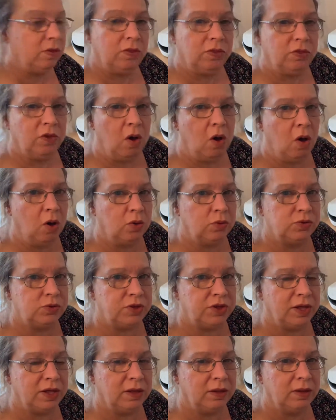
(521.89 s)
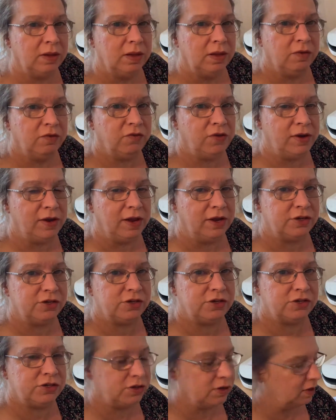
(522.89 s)
the whole thing
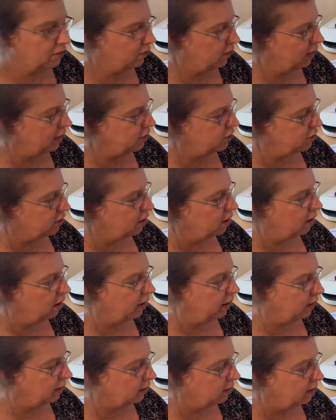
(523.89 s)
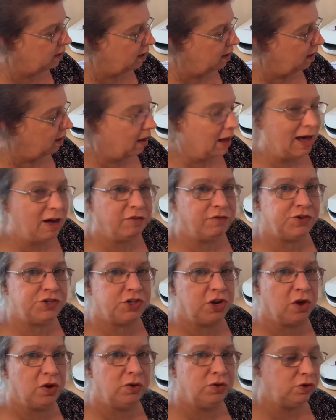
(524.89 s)
finished for each line, I have
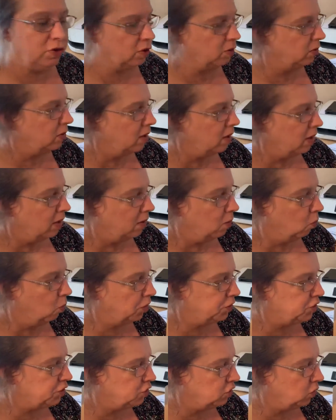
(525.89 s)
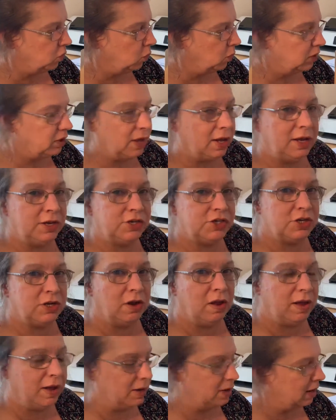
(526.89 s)
shown you what to do with each
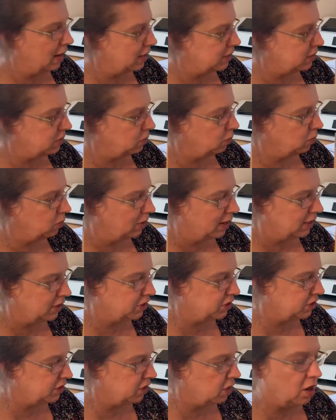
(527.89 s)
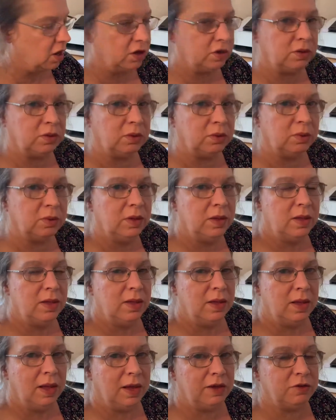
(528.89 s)
line, as each circle,
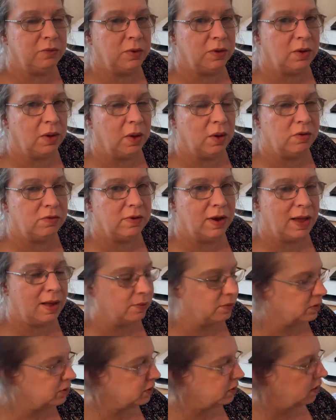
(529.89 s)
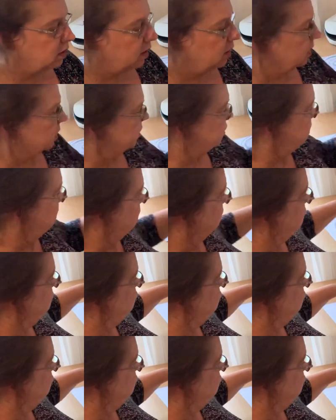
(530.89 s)
as we go around. So you